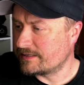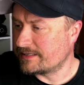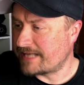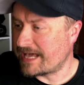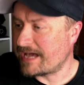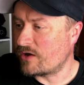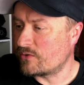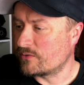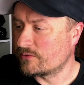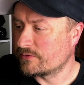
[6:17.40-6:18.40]

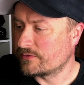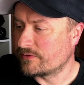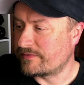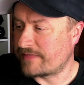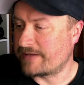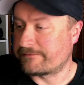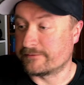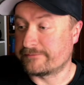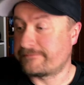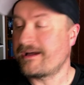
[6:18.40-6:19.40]
Now, that for
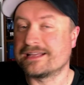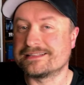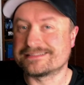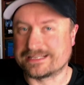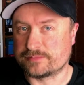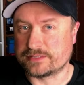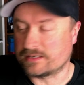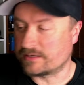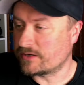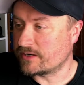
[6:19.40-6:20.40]
the finds, that'll be a
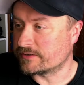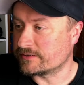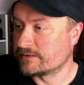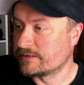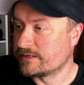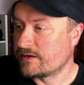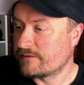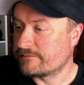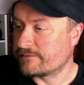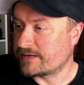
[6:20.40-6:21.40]
lot harder.
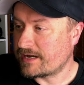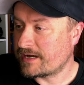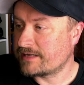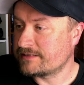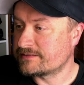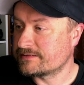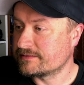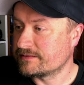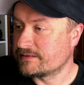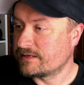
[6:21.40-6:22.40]
For the hides,
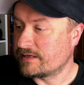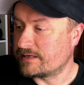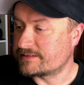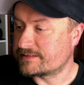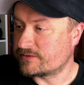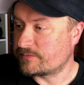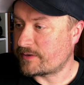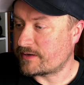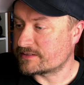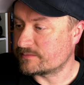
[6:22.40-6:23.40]
it's still
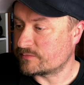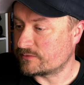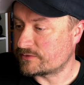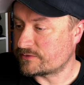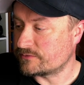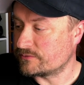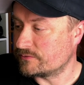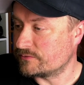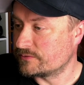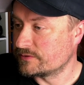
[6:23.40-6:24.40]
possible
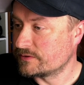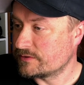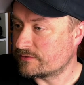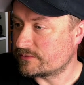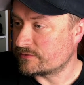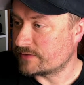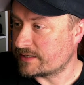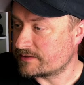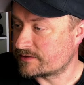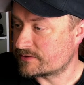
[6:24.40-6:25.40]
to do
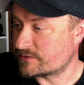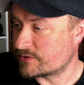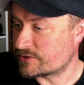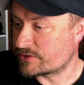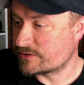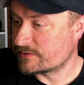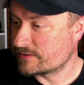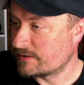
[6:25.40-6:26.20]
a search.